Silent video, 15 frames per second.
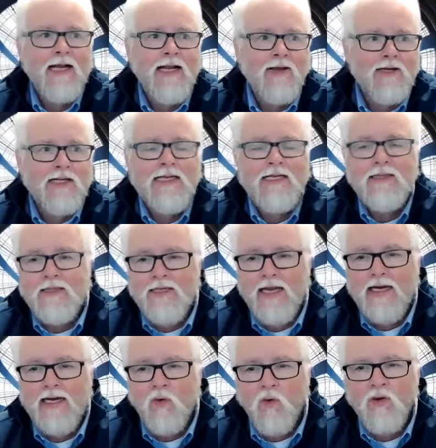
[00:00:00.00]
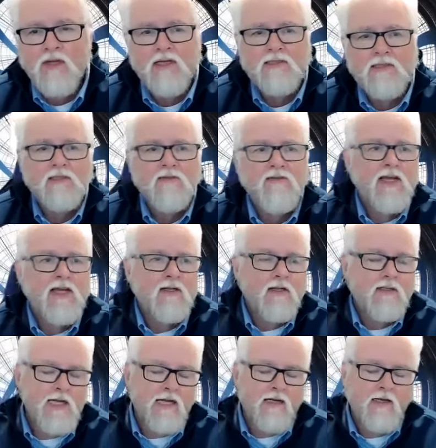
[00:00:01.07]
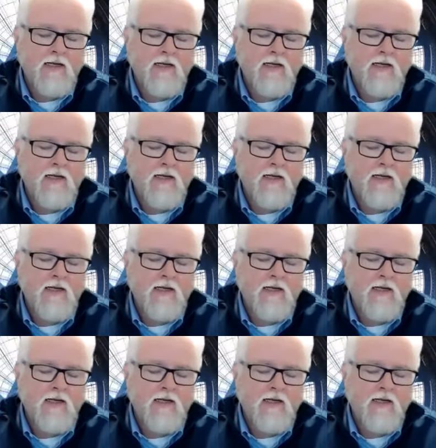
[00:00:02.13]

how to clean the data, organize the data,